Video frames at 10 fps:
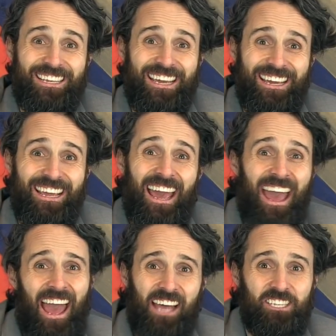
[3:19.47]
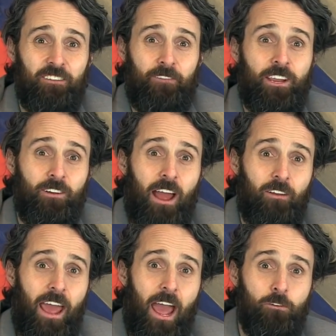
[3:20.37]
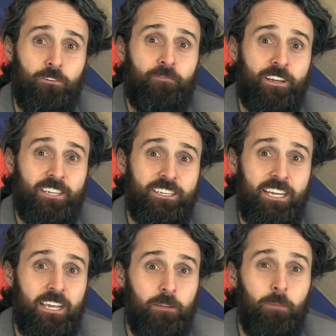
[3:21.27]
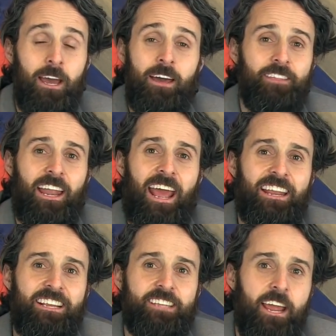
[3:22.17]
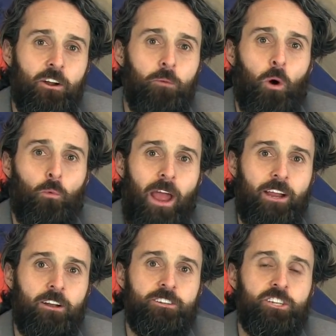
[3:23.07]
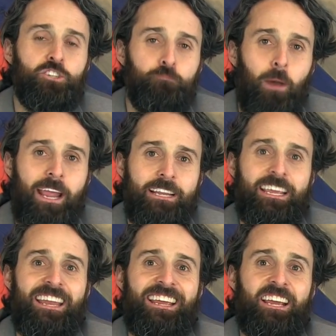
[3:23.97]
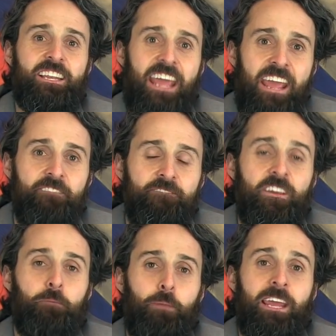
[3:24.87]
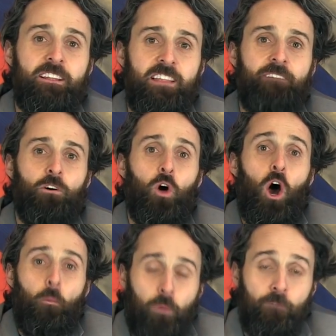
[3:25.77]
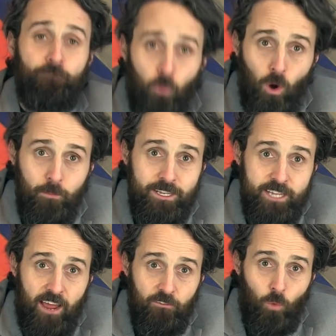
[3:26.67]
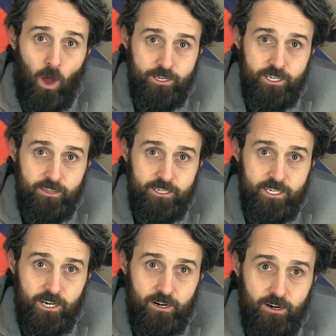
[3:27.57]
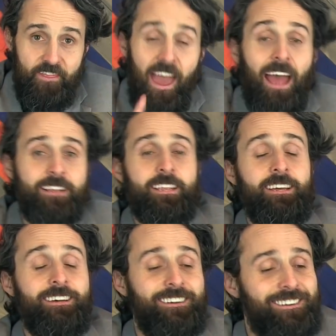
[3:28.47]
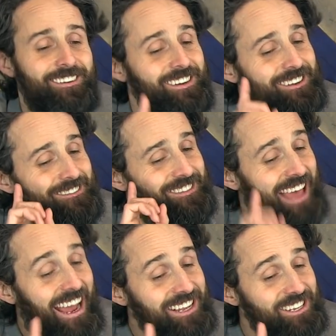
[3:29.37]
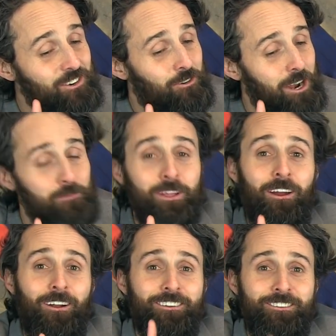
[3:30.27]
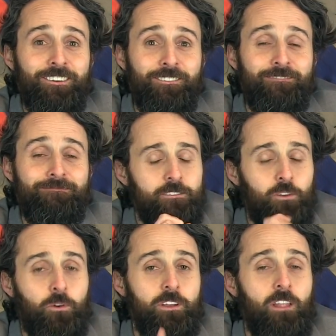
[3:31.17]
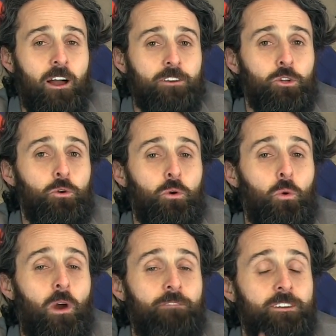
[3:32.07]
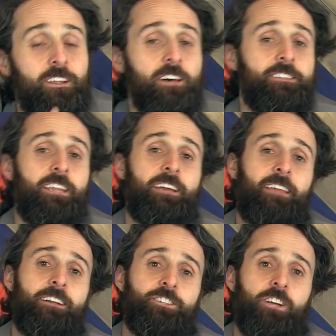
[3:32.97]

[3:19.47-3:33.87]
gig has to figure out how to fix a team that had a terrible record despite getting an MVP level performance out of Watson this year. That is incredibly hard to do. So good luck to whoever does take that